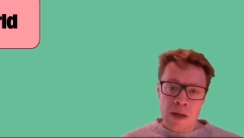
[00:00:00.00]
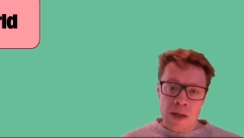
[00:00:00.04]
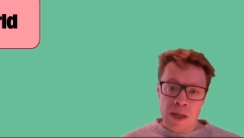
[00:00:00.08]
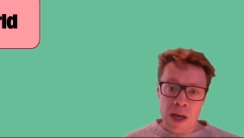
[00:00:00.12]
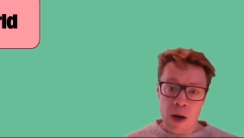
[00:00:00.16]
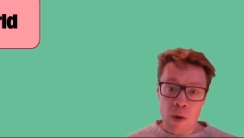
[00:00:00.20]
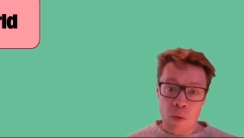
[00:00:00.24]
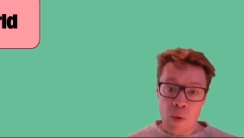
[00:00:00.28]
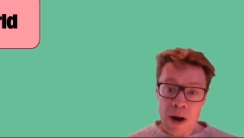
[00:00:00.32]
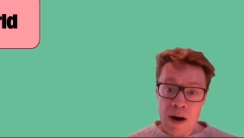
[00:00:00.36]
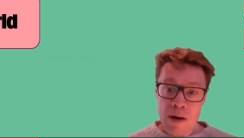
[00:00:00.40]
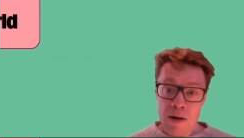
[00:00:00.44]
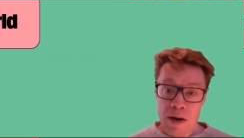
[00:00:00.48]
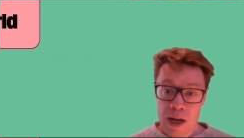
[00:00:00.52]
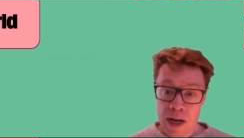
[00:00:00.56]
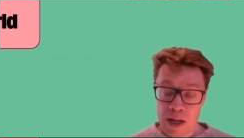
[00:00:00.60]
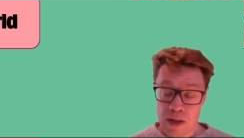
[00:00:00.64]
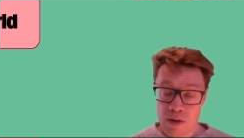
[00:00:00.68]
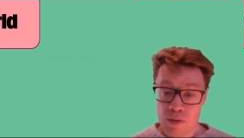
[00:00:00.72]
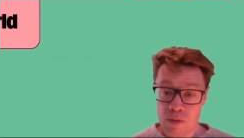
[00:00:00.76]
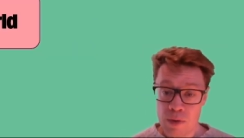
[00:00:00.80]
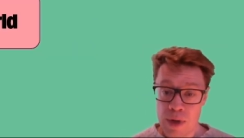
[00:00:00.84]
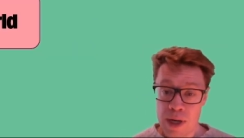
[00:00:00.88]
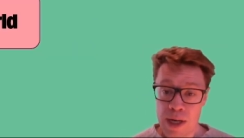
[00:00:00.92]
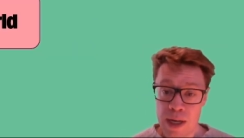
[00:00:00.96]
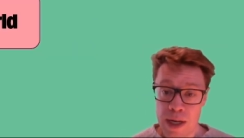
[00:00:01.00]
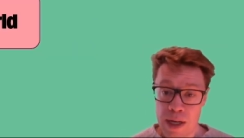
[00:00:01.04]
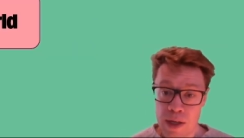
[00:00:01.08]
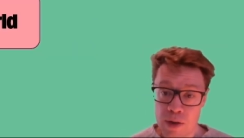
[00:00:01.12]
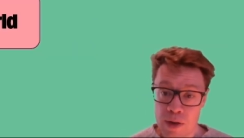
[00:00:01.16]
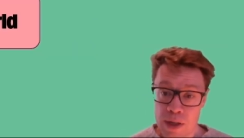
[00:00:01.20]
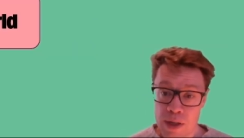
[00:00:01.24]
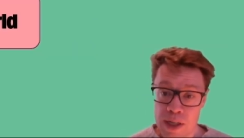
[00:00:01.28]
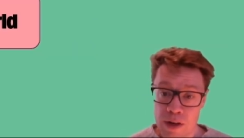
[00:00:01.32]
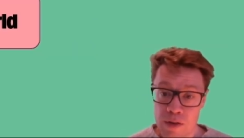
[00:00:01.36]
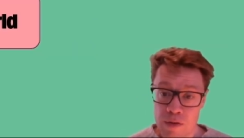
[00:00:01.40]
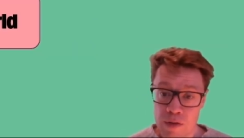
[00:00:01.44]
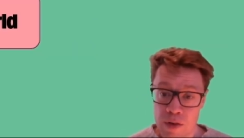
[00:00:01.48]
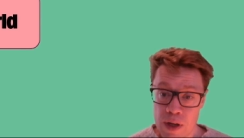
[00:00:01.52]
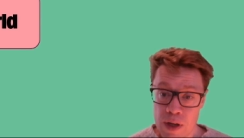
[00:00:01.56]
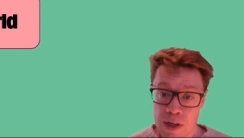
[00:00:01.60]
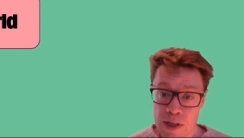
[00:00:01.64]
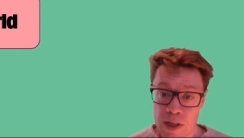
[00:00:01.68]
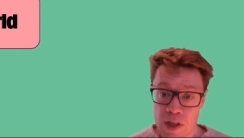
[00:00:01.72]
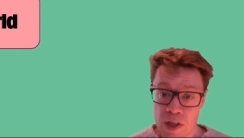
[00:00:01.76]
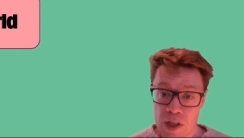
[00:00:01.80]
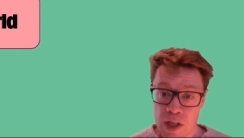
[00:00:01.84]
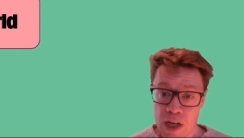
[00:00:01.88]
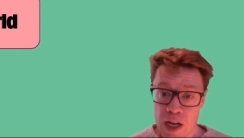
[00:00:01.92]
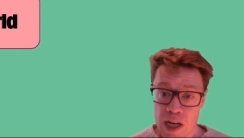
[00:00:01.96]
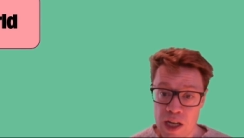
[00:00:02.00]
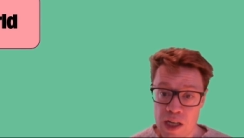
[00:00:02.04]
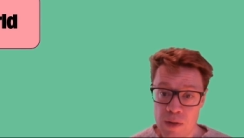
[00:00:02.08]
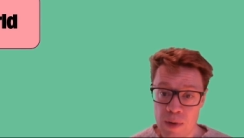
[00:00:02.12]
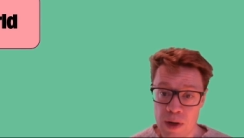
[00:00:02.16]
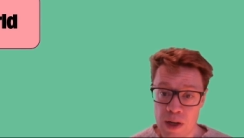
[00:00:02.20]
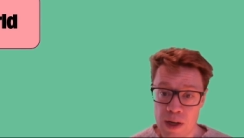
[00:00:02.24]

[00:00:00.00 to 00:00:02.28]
Now, where it gets really interesting for us as change